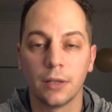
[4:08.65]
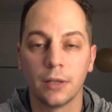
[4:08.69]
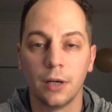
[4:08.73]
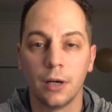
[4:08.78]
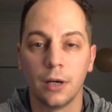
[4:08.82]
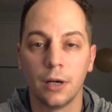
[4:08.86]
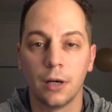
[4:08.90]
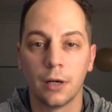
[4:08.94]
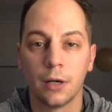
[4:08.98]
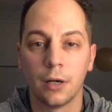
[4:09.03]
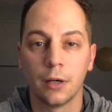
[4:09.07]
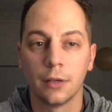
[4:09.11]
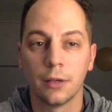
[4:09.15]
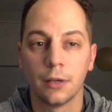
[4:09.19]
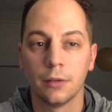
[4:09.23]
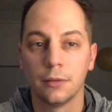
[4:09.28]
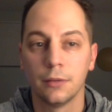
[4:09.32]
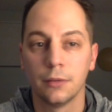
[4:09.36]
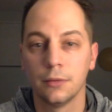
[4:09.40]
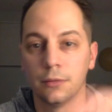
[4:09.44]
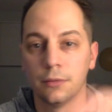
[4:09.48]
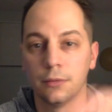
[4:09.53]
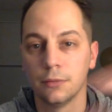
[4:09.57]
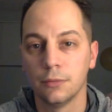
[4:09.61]

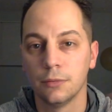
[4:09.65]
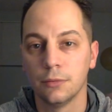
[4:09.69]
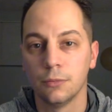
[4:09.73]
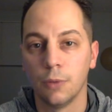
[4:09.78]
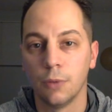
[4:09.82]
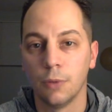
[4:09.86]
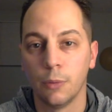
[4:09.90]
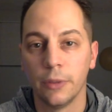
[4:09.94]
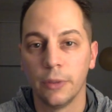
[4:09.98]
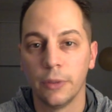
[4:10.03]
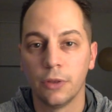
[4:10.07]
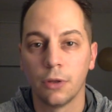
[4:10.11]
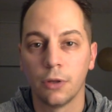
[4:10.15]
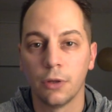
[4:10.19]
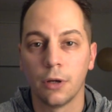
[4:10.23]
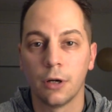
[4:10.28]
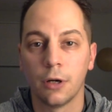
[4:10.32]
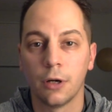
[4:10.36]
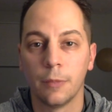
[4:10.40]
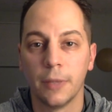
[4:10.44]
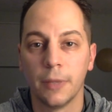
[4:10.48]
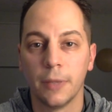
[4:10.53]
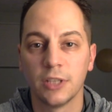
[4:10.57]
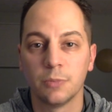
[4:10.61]
what we thought our
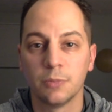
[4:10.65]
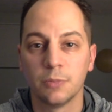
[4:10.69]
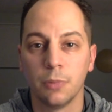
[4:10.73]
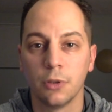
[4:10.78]
best